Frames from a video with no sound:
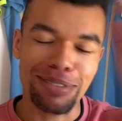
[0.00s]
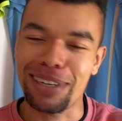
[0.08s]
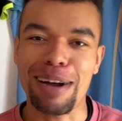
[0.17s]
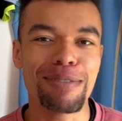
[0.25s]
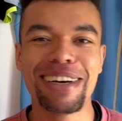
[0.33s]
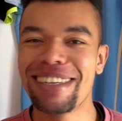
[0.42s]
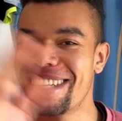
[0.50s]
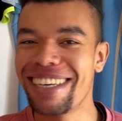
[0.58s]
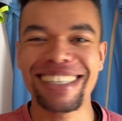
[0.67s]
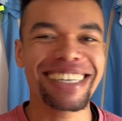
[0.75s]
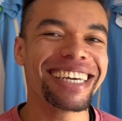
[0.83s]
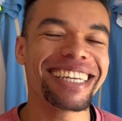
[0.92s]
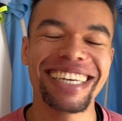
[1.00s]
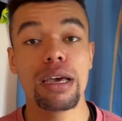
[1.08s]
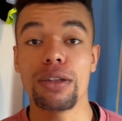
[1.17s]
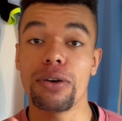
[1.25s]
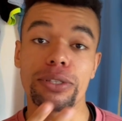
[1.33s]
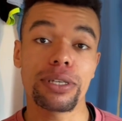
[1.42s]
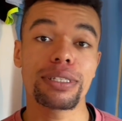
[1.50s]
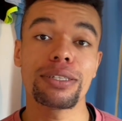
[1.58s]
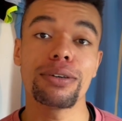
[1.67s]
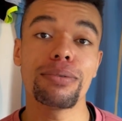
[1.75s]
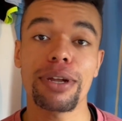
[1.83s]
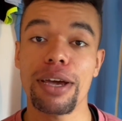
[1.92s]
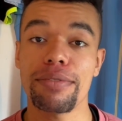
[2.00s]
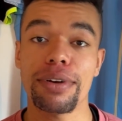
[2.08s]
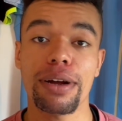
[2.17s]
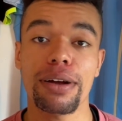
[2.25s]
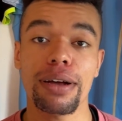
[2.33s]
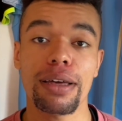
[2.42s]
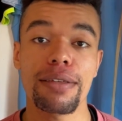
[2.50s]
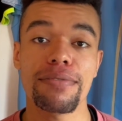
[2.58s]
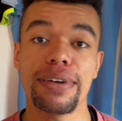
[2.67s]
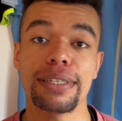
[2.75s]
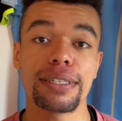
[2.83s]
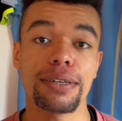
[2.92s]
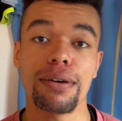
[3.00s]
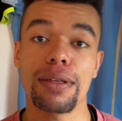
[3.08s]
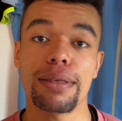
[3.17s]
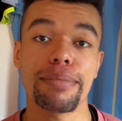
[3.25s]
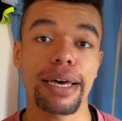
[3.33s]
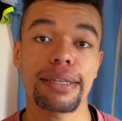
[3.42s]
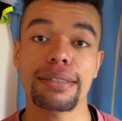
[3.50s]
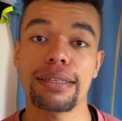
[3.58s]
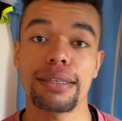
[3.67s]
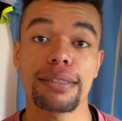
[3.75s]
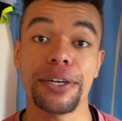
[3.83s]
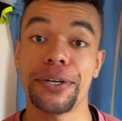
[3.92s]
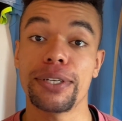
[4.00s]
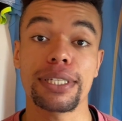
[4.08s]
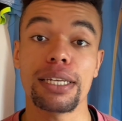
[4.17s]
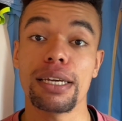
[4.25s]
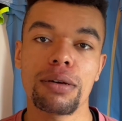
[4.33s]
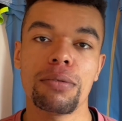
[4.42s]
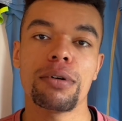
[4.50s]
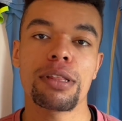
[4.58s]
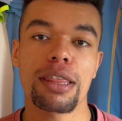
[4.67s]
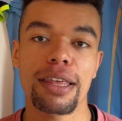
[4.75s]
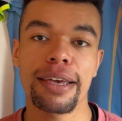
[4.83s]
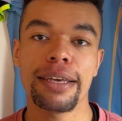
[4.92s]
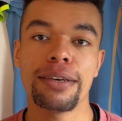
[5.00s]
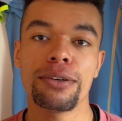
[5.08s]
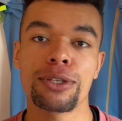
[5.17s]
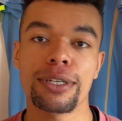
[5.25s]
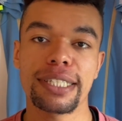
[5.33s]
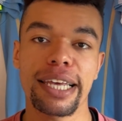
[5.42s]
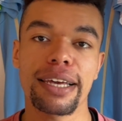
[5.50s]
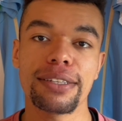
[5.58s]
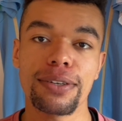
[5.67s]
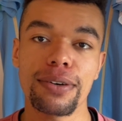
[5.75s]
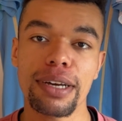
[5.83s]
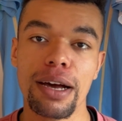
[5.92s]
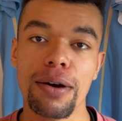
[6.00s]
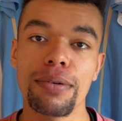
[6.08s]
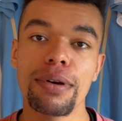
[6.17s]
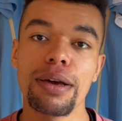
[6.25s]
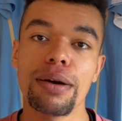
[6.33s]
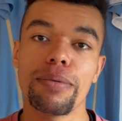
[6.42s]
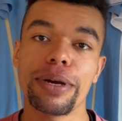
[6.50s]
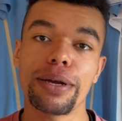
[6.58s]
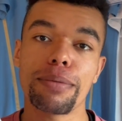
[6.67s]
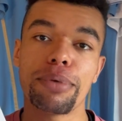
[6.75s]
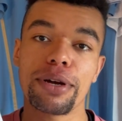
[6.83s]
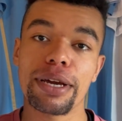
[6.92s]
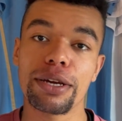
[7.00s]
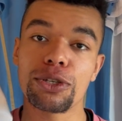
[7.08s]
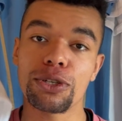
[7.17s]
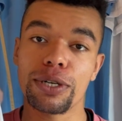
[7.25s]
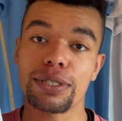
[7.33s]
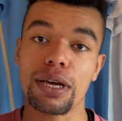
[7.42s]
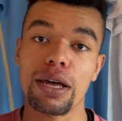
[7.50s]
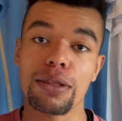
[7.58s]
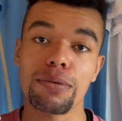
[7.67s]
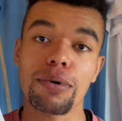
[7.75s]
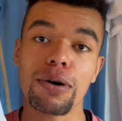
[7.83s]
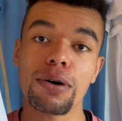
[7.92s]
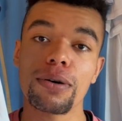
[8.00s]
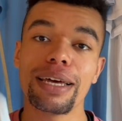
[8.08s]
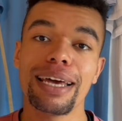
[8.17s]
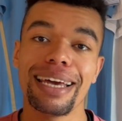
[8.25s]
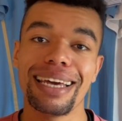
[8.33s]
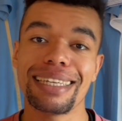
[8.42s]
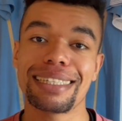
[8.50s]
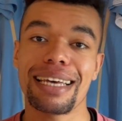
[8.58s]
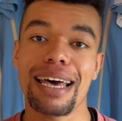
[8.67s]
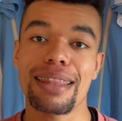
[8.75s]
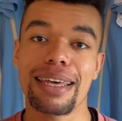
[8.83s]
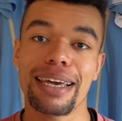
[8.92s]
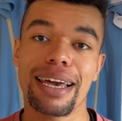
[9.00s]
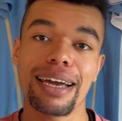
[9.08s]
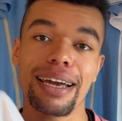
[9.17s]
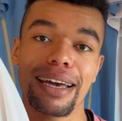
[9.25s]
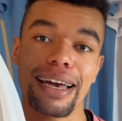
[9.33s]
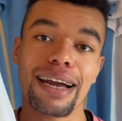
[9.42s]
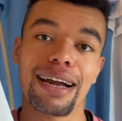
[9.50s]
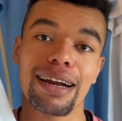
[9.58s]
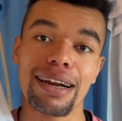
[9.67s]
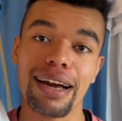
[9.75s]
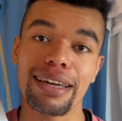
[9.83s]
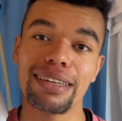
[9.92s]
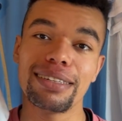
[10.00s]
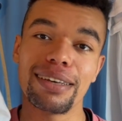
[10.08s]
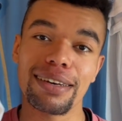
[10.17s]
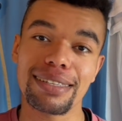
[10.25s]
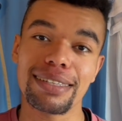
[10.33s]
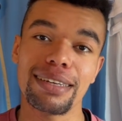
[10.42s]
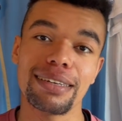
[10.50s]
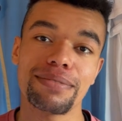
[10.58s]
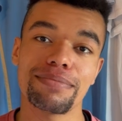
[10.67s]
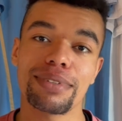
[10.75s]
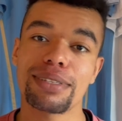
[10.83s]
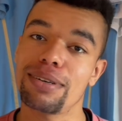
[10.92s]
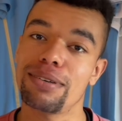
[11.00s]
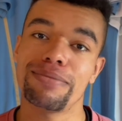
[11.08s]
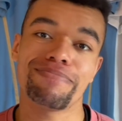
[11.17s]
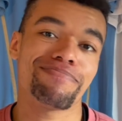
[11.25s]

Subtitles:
I'm just do whatever fits you the best, seriously. One thing you should take into account when you're putting shirts on the wall is that they can get kind of dusty. So